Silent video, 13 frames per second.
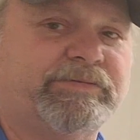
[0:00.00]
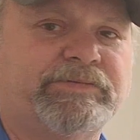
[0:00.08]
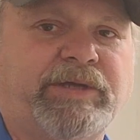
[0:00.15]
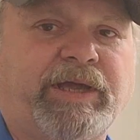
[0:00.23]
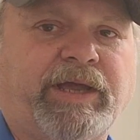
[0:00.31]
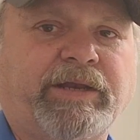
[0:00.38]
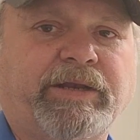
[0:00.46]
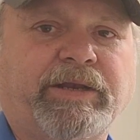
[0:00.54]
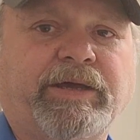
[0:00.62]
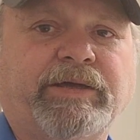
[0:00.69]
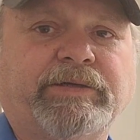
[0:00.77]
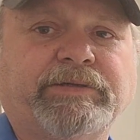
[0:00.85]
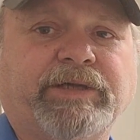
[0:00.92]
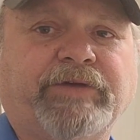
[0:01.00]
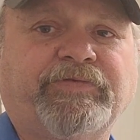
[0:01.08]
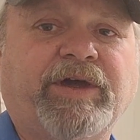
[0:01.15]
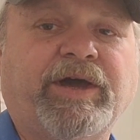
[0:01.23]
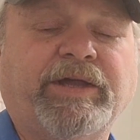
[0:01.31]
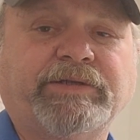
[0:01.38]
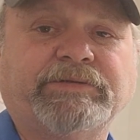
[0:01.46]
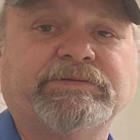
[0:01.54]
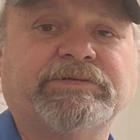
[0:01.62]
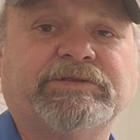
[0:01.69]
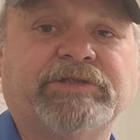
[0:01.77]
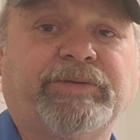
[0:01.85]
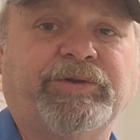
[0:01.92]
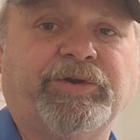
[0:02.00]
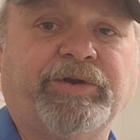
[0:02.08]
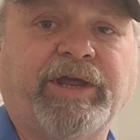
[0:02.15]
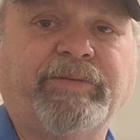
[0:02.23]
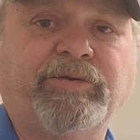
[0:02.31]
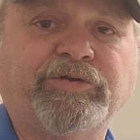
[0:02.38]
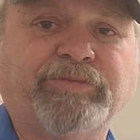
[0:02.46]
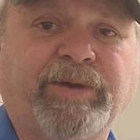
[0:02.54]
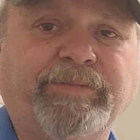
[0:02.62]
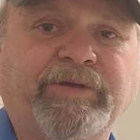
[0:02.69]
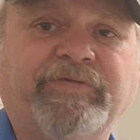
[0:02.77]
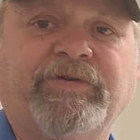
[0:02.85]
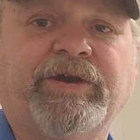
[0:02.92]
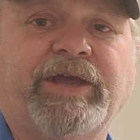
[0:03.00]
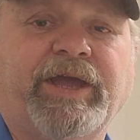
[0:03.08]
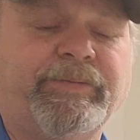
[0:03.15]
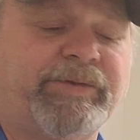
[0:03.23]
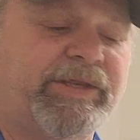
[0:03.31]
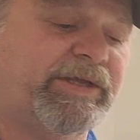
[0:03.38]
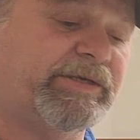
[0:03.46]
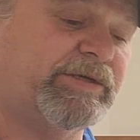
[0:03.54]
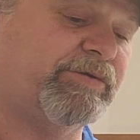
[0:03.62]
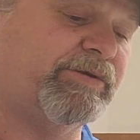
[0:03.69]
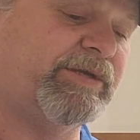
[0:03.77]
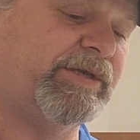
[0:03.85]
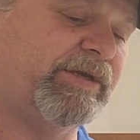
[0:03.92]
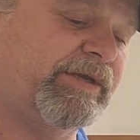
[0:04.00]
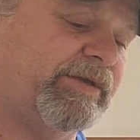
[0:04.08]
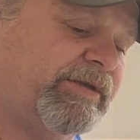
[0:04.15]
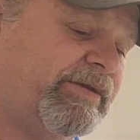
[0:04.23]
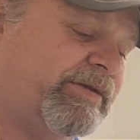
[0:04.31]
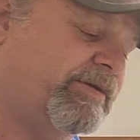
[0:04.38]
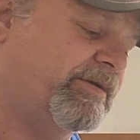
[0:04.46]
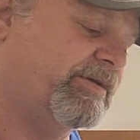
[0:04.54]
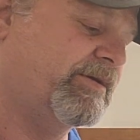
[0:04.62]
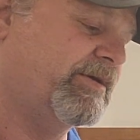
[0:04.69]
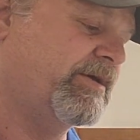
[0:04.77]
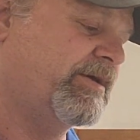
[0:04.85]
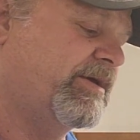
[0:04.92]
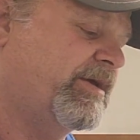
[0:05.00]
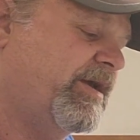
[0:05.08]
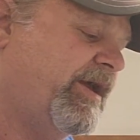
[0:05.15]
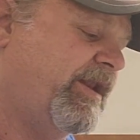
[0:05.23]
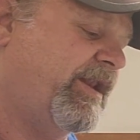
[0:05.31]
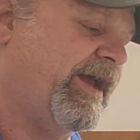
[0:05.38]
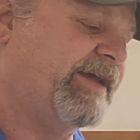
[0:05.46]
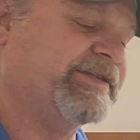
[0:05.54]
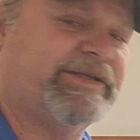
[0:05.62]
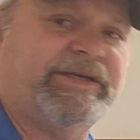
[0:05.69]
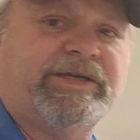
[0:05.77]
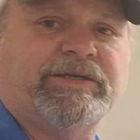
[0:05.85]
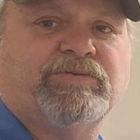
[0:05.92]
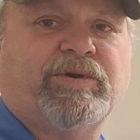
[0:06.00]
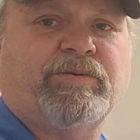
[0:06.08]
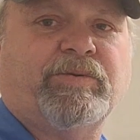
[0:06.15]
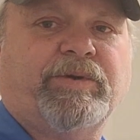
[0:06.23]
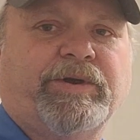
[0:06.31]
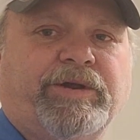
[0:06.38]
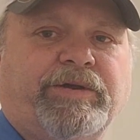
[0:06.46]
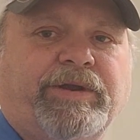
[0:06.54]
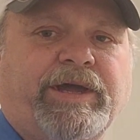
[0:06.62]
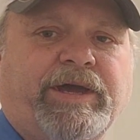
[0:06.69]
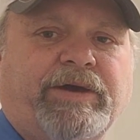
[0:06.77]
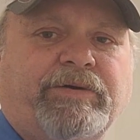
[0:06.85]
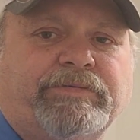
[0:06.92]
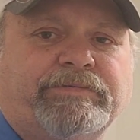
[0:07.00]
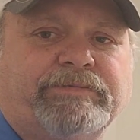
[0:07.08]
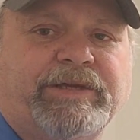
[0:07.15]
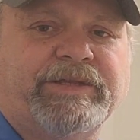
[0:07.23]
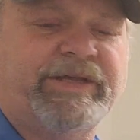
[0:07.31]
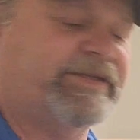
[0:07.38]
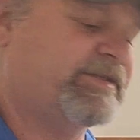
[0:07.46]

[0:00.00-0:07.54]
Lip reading: And if not, some of your neighbors might be very happy that you did. And lastly is what we're working on now, and that's